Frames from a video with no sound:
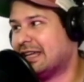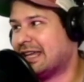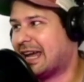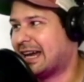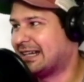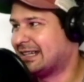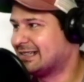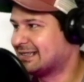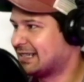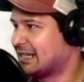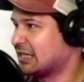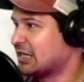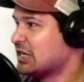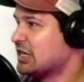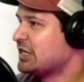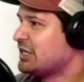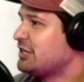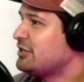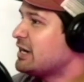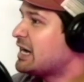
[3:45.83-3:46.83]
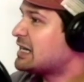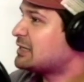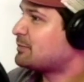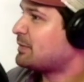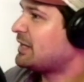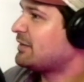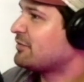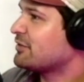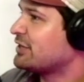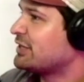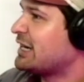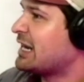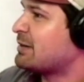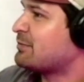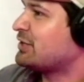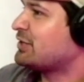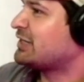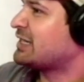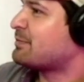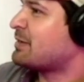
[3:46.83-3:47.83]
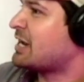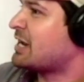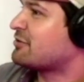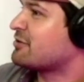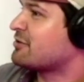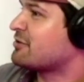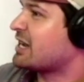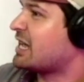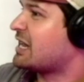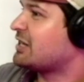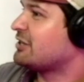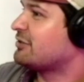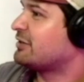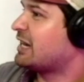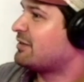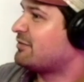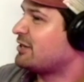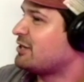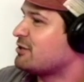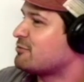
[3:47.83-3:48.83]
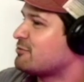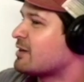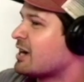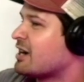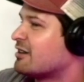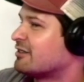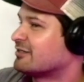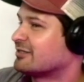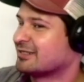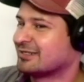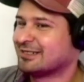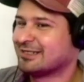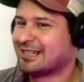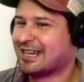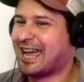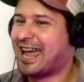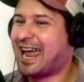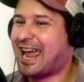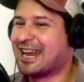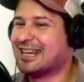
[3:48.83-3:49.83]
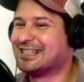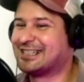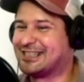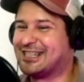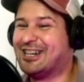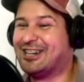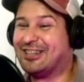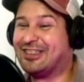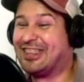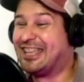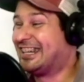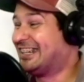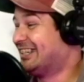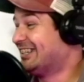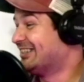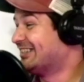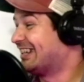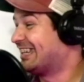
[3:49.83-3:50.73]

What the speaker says: And he's like, you guys pay for the damages on my truck, I'll do whatever you want. And so they do.